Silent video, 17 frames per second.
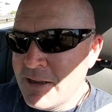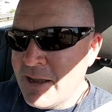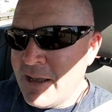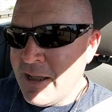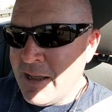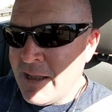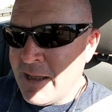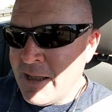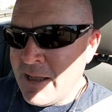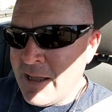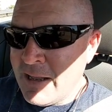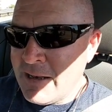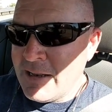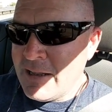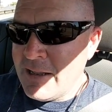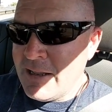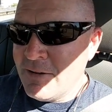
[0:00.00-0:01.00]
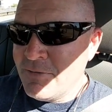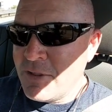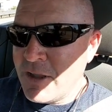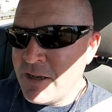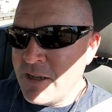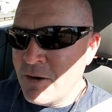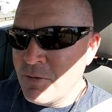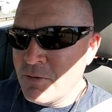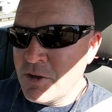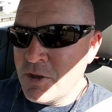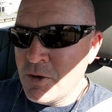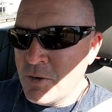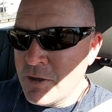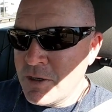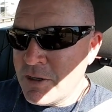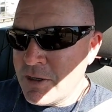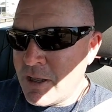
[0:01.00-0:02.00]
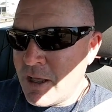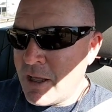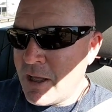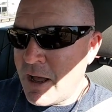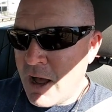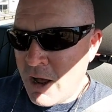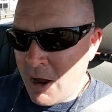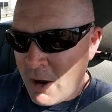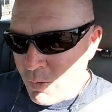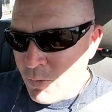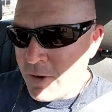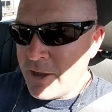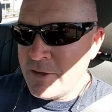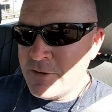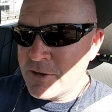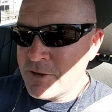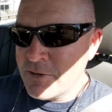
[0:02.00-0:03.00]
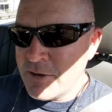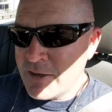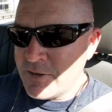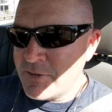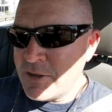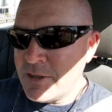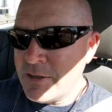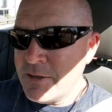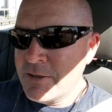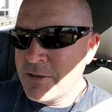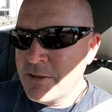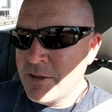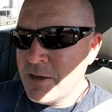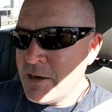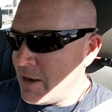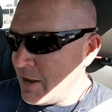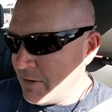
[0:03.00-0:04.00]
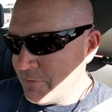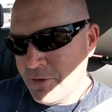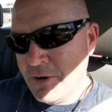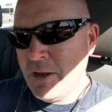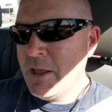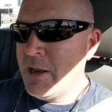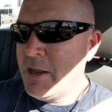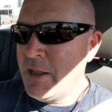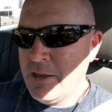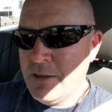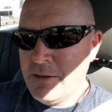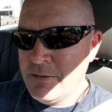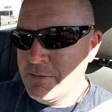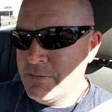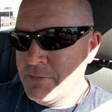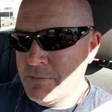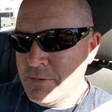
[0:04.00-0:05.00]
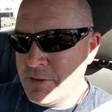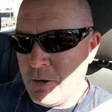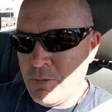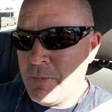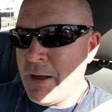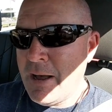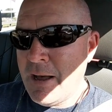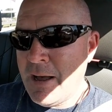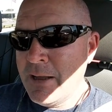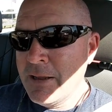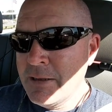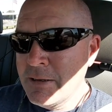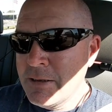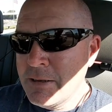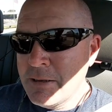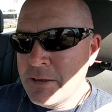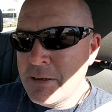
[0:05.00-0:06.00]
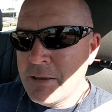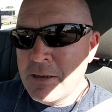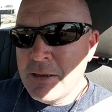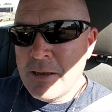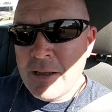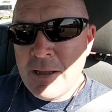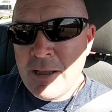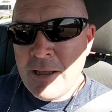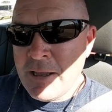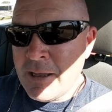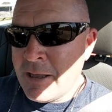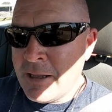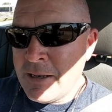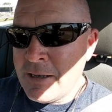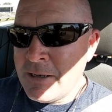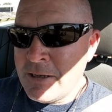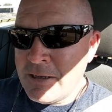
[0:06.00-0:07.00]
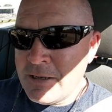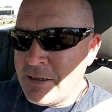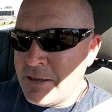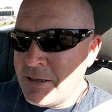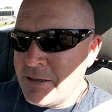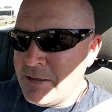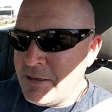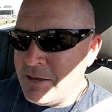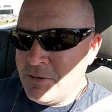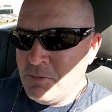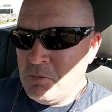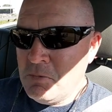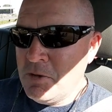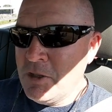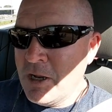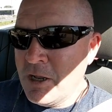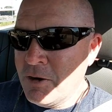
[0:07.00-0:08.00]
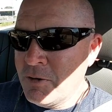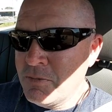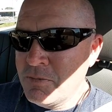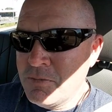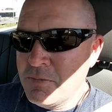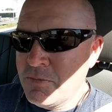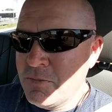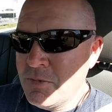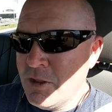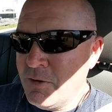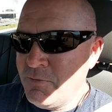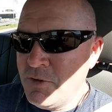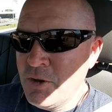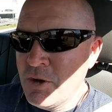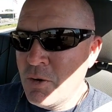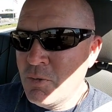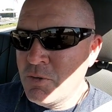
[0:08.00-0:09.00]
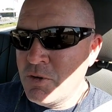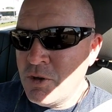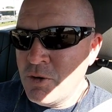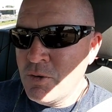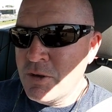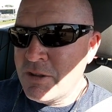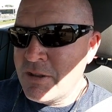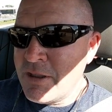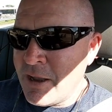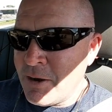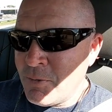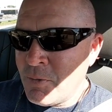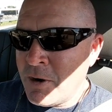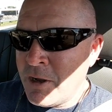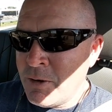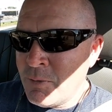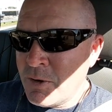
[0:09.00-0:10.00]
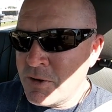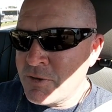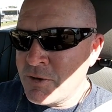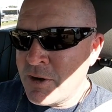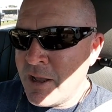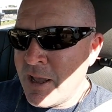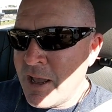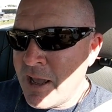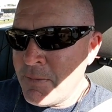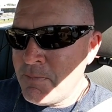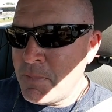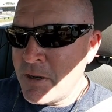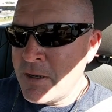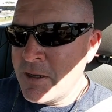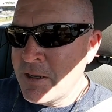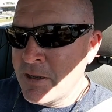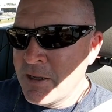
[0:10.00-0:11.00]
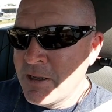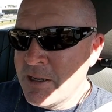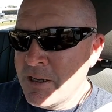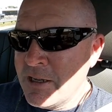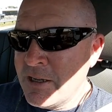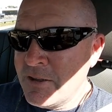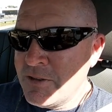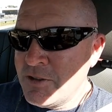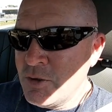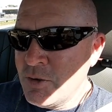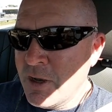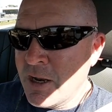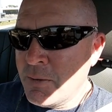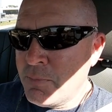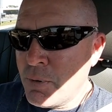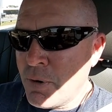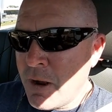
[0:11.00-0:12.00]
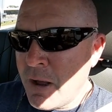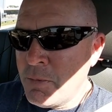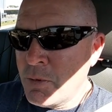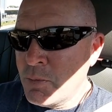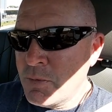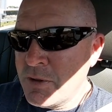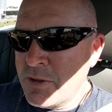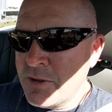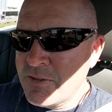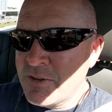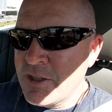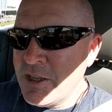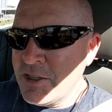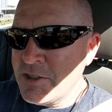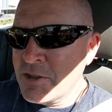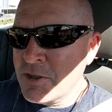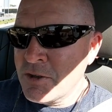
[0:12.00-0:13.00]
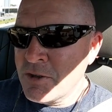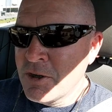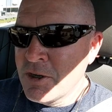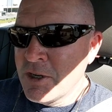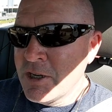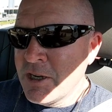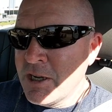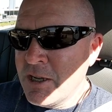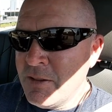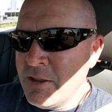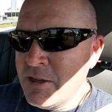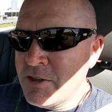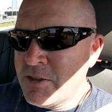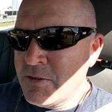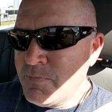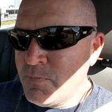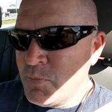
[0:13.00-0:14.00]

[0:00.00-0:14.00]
and if they don't do it, always address it. Never let it go by. And, you know, if you don't do it that way, what's going to happen is you got a problem with this teacher. And then